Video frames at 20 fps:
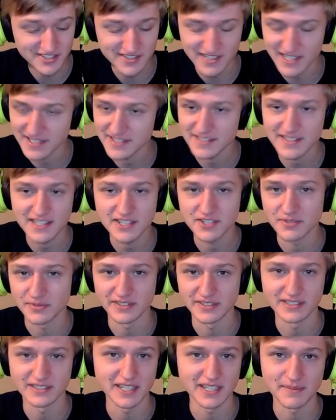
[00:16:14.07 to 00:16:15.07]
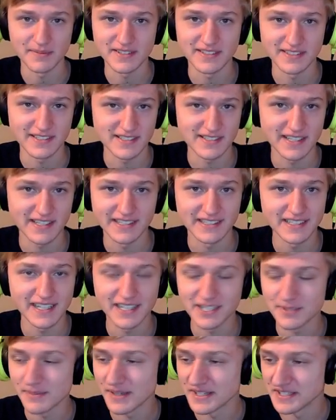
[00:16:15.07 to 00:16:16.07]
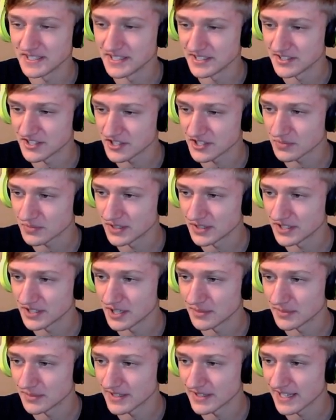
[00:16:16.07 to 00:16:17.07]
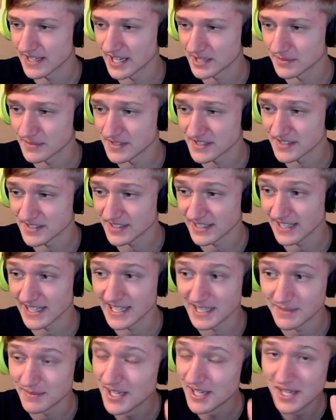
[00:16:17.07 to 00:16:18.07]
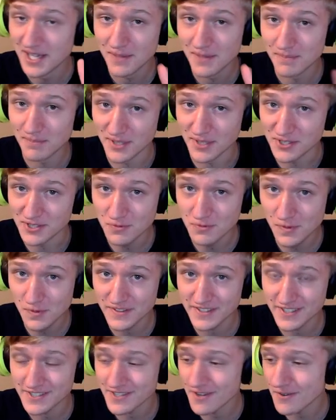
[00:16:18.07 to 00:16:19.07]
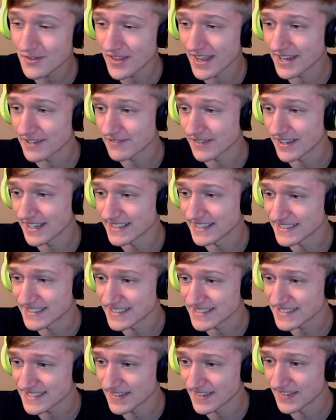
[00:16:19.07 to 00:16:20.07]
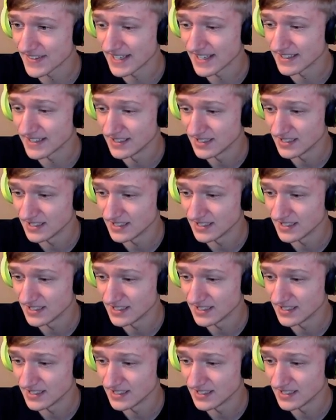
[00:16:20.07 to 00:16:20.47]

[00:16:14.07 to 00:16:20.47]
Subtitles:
That's a really lame thing to say. An item ID is just what number the item is in the game. But you wouldn't have known that if I hadn't have said that.